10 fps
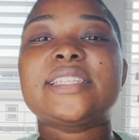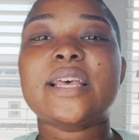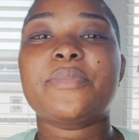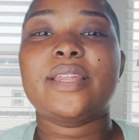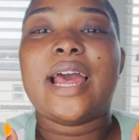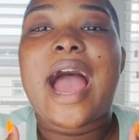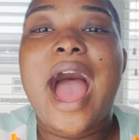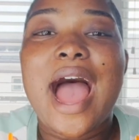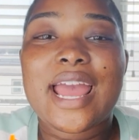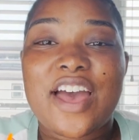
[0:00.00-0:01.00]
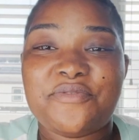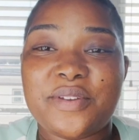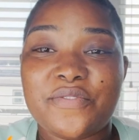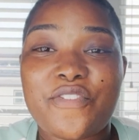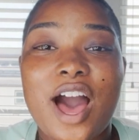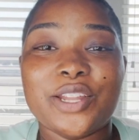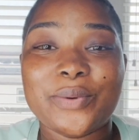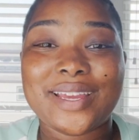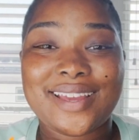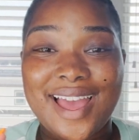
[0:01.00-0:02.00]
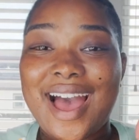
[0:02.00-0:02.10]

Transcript: is something that I have been following.